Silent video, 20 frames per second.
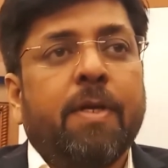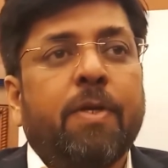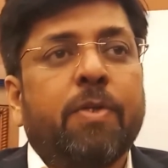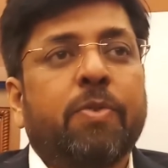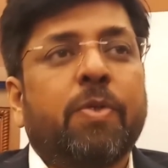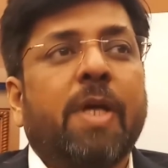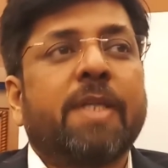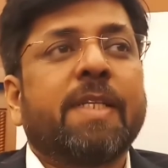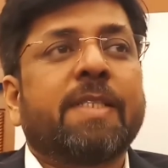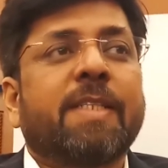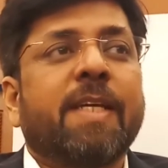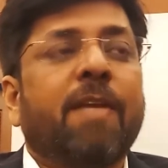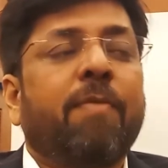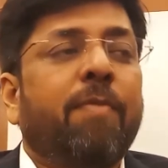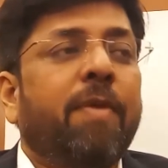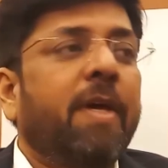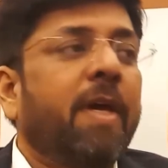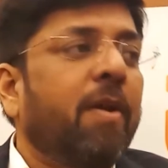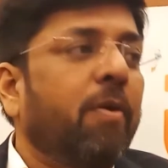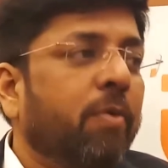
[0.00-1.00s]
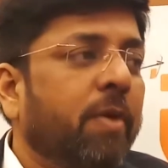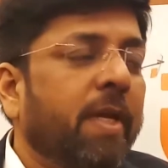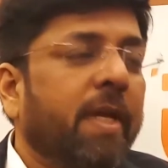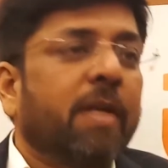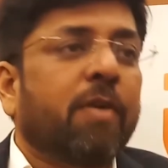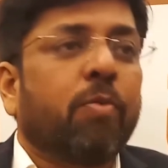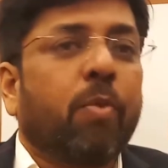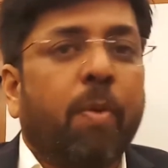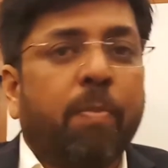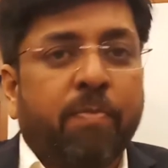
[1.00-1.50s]
So as I said, we are looking
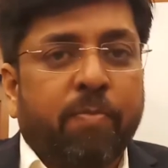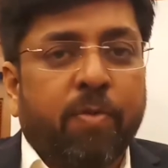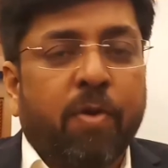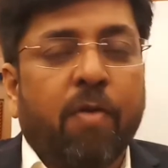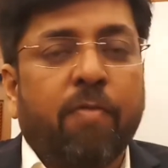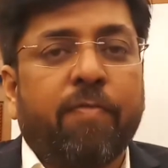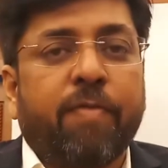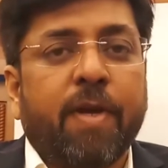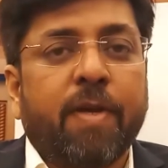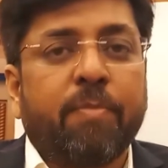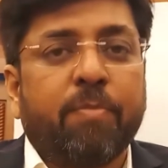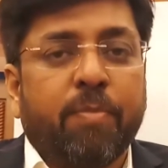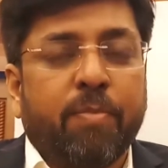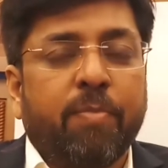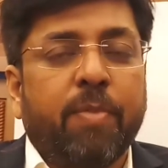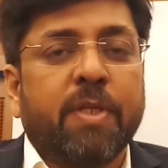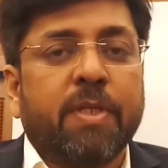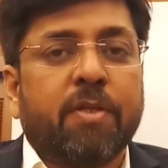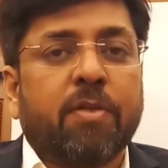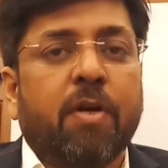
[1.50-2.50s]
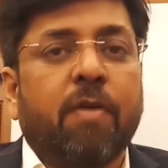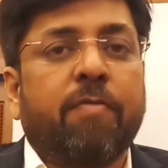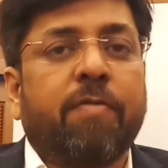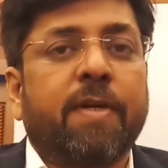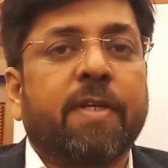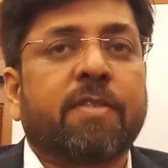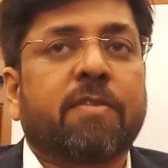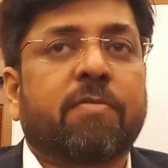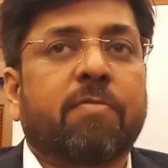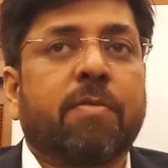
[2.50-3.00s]
at top 5 being the top
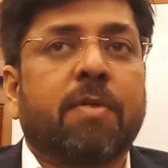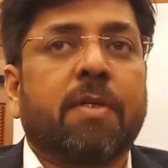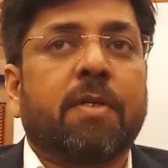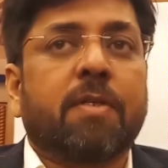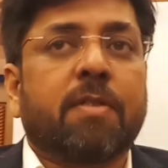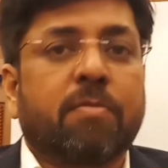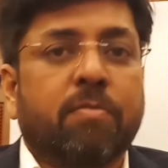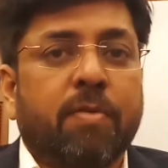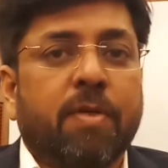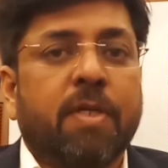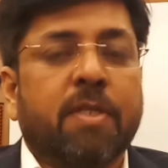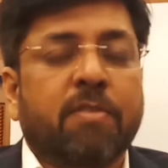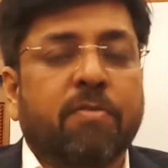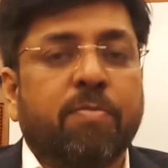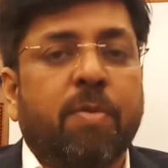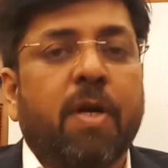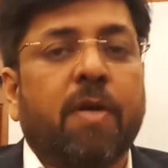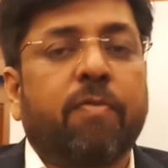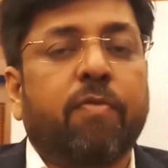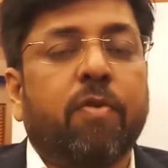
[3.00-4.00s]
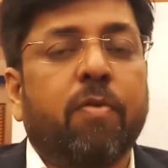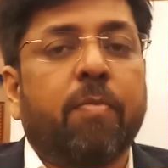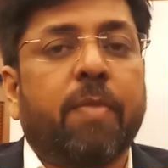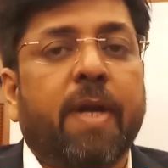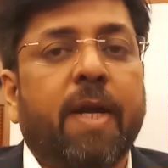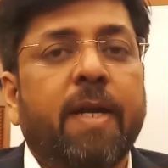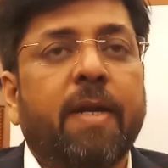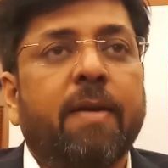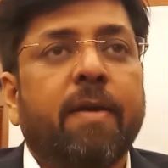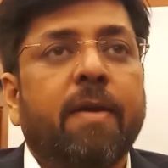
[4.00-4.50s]
5 smartphone
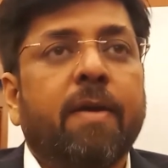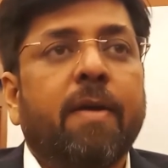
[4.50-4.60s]
brand.